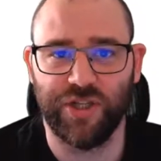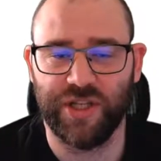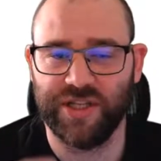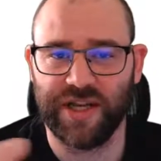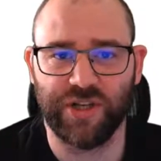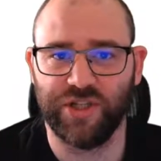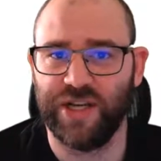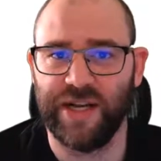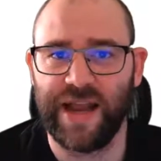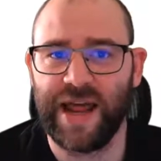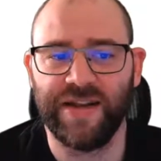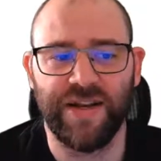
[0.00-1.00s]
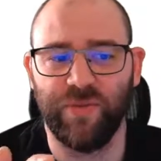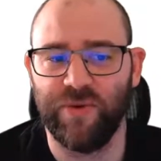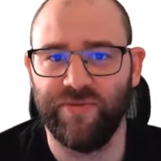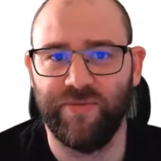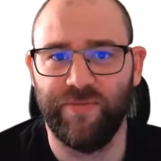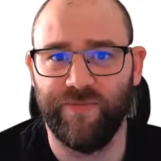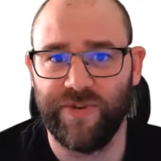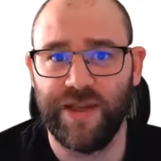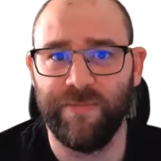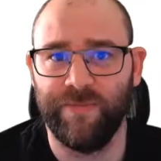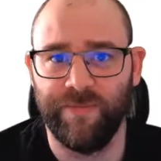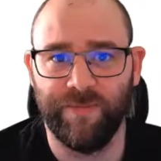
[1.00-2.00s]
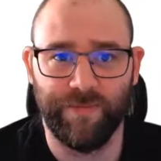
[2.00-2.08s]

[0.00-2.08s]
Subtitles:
This actually landed with Veeam